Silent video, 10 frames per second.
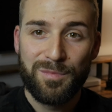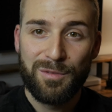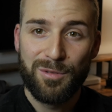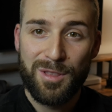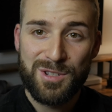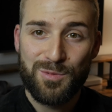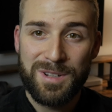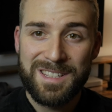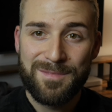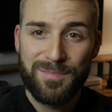For this
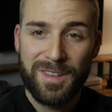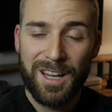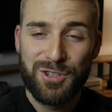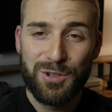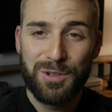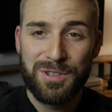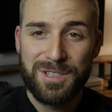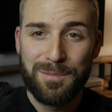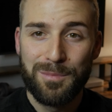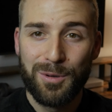reason, I show you
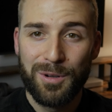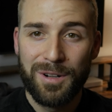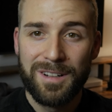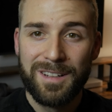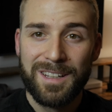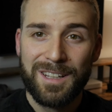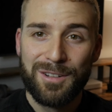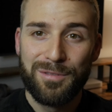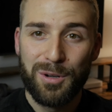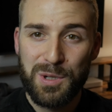some more
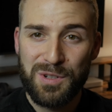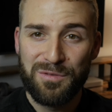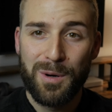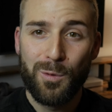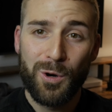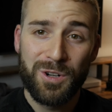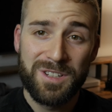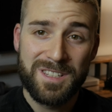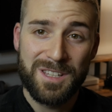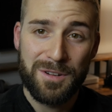photos of my workers
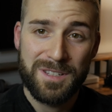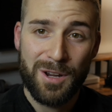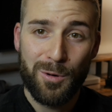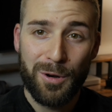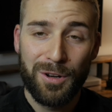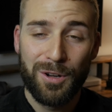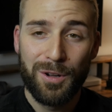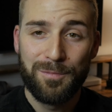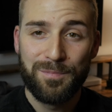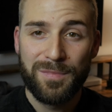series I'm working on.